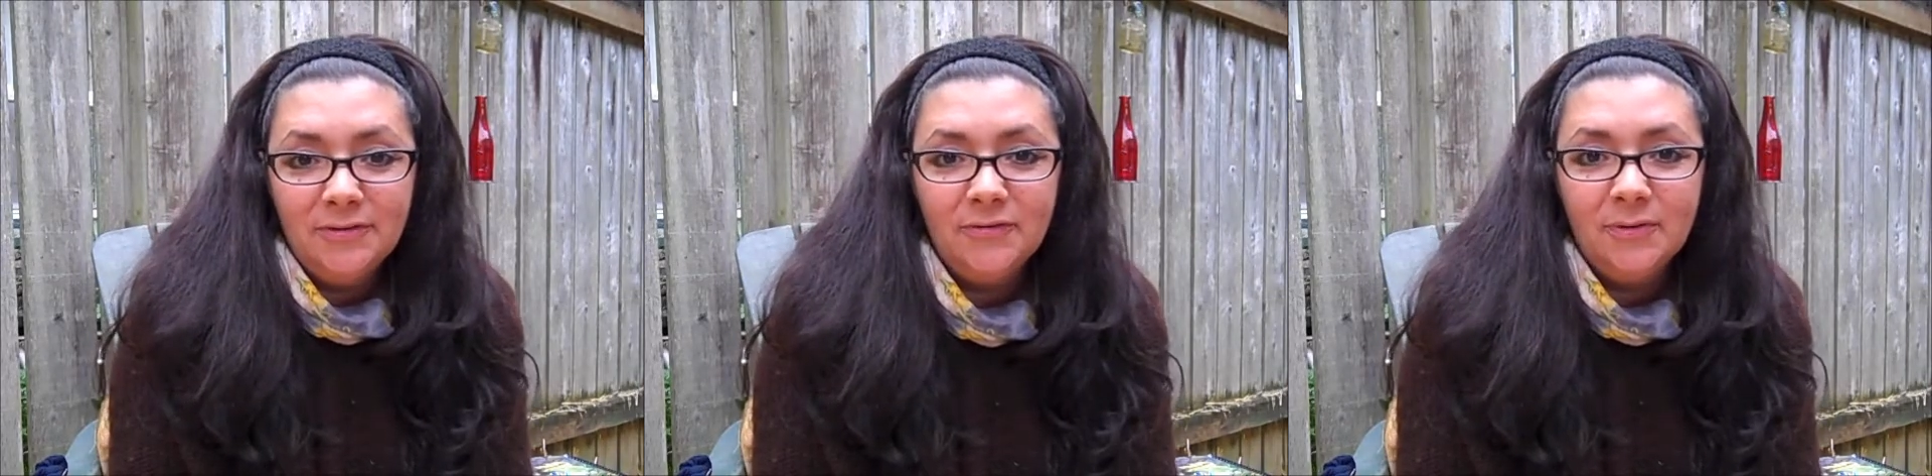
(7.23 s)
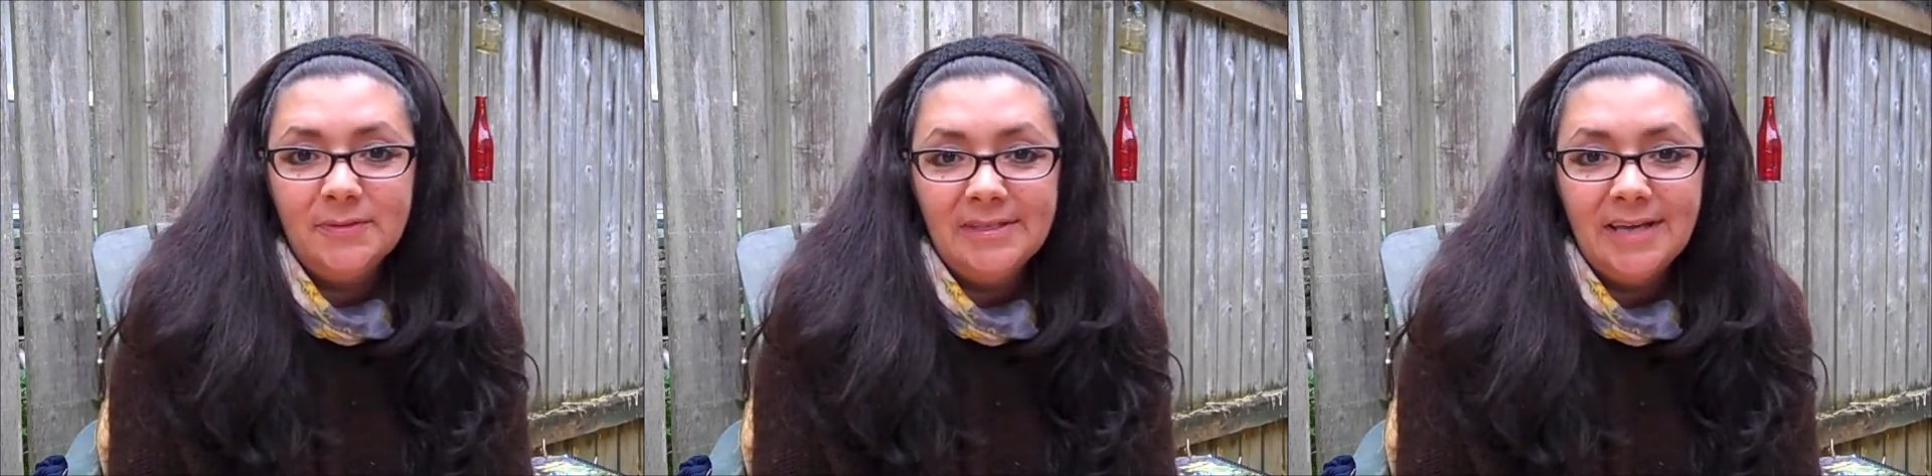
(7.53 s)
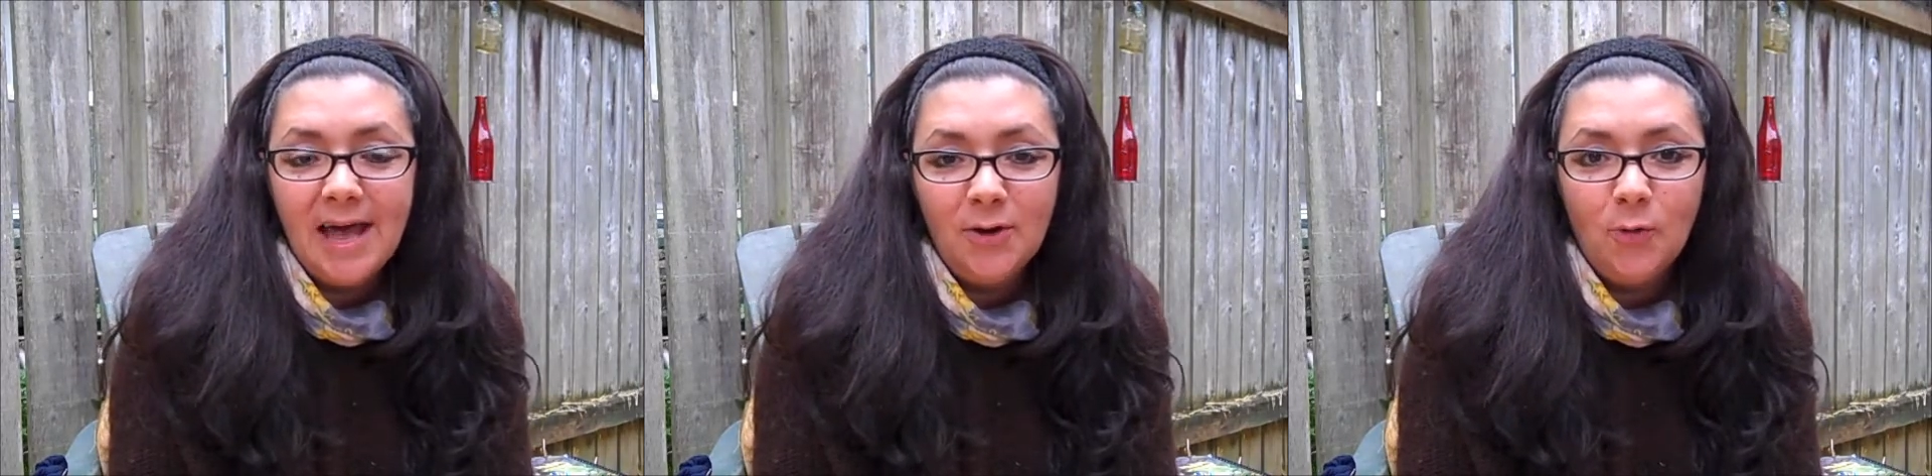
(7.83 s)
you from
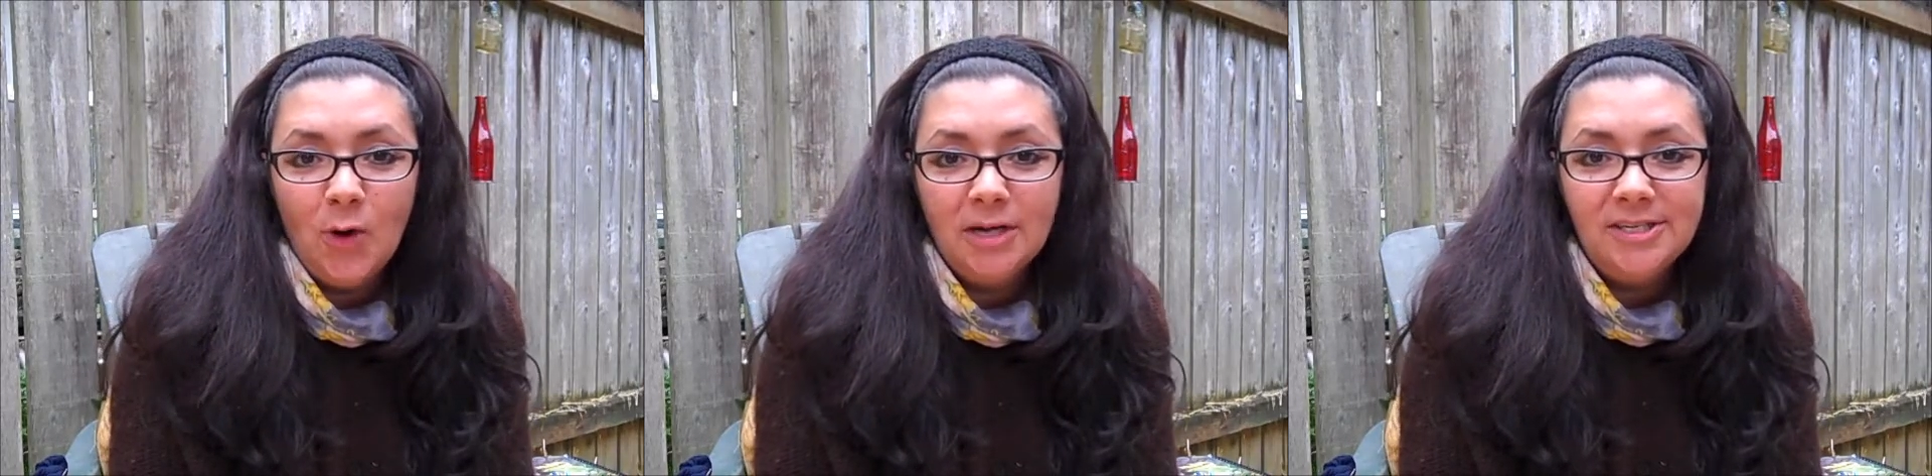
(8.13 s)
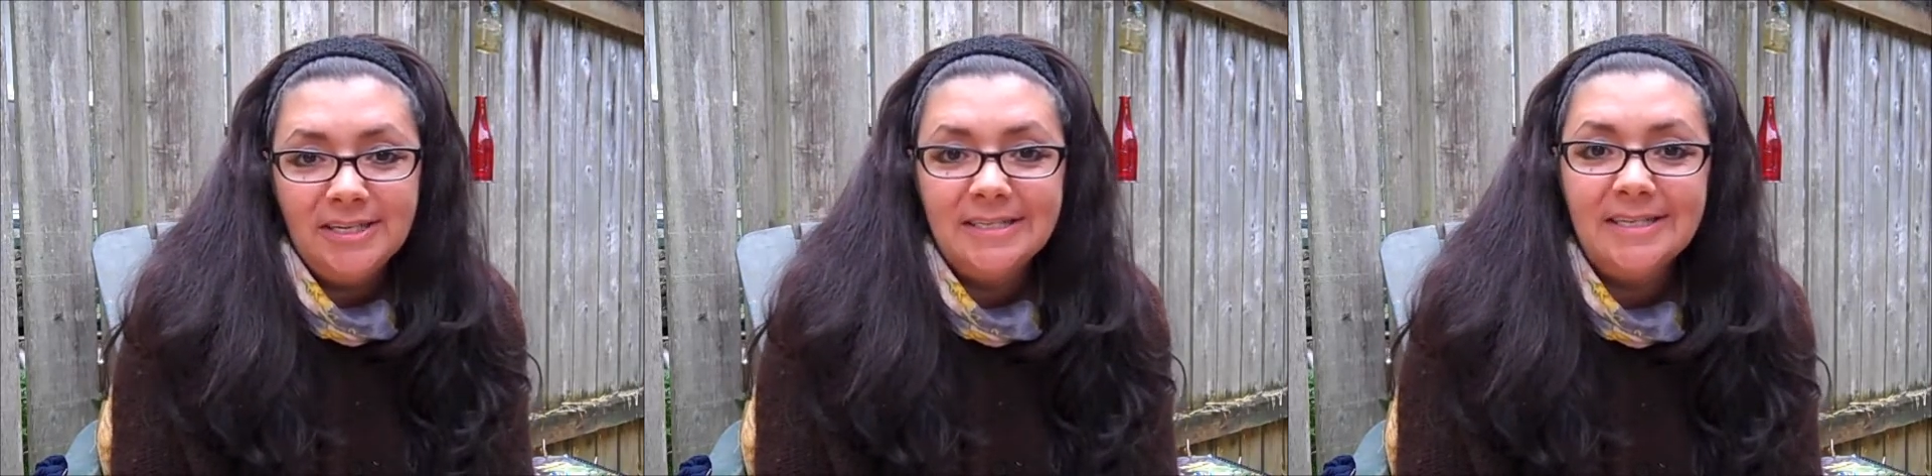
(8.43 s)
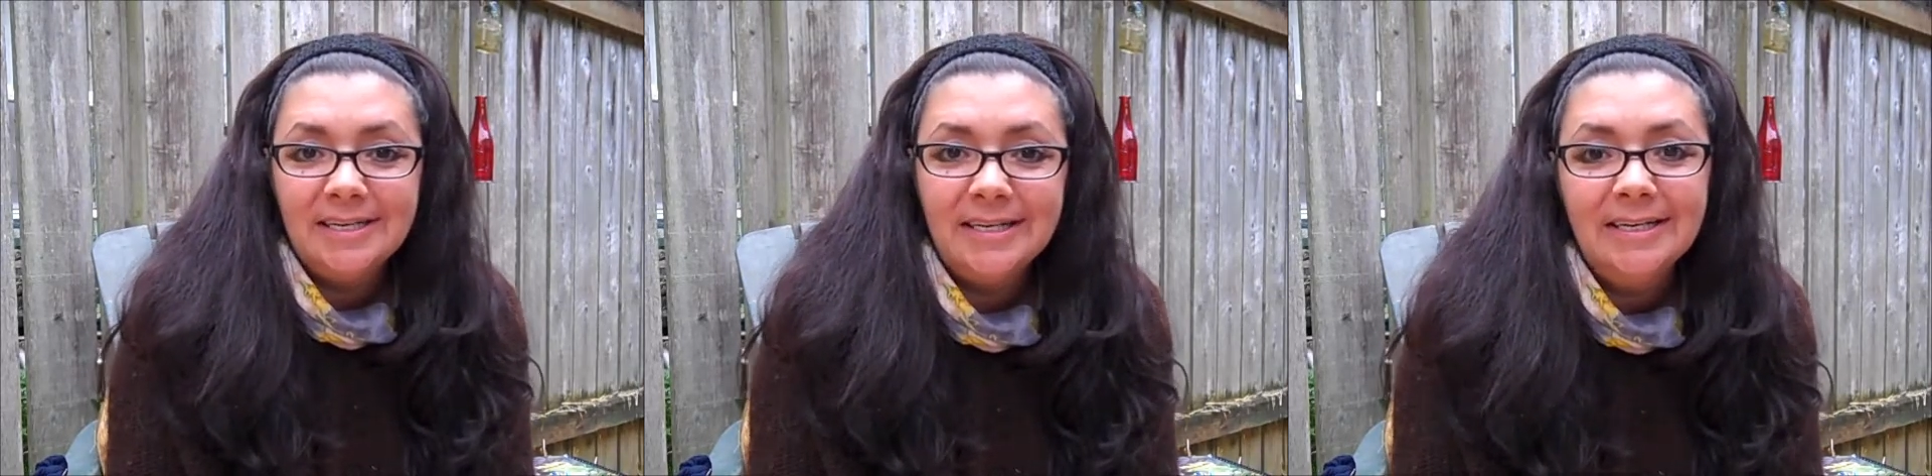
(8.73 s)
Seattle,
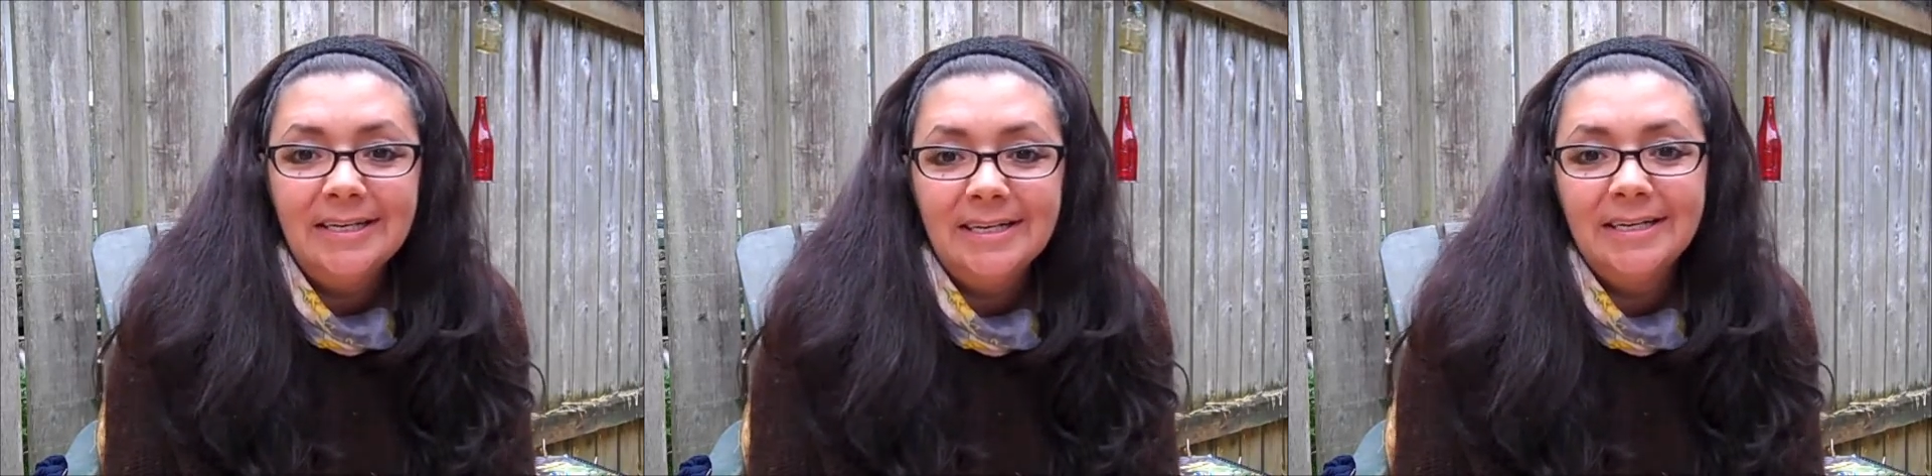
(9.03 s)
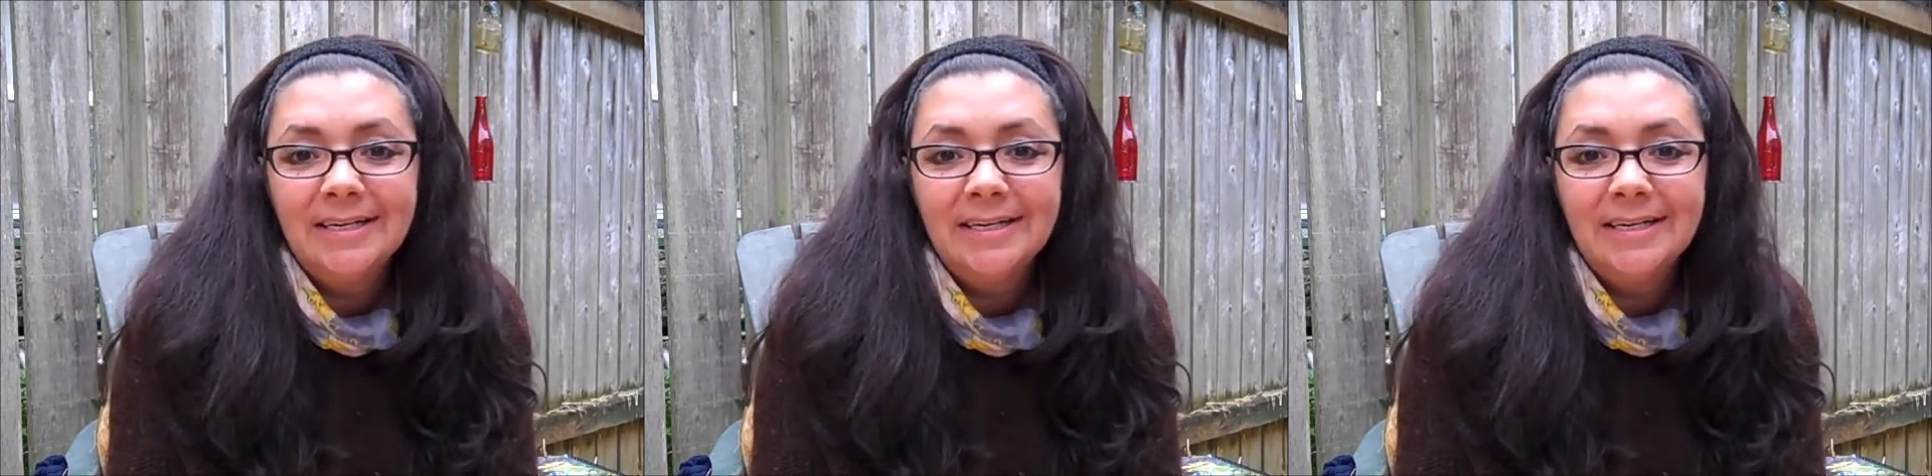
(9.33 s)
Washington,